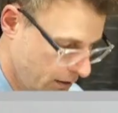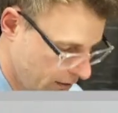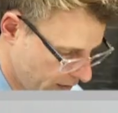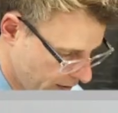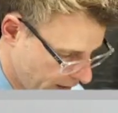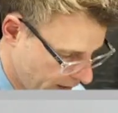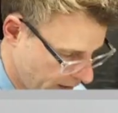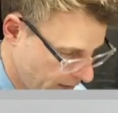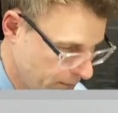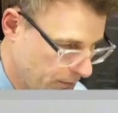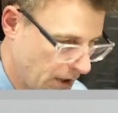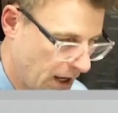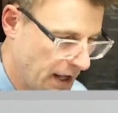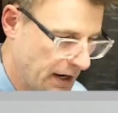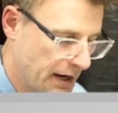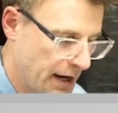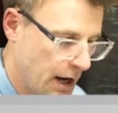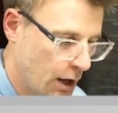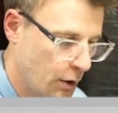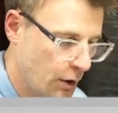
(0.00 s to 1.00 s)
Okay,
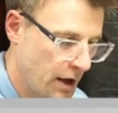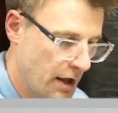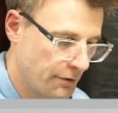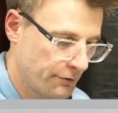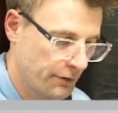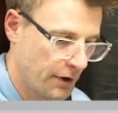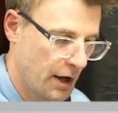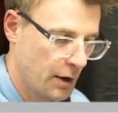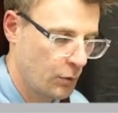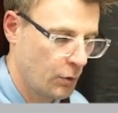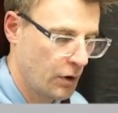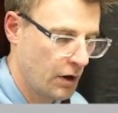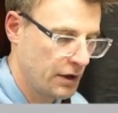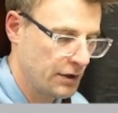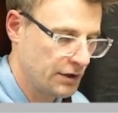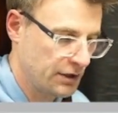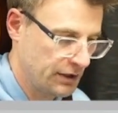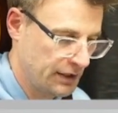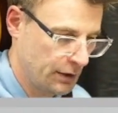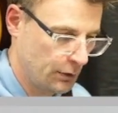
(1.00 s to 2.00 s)
and now if I want
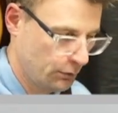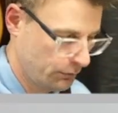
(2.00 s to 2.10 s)
to get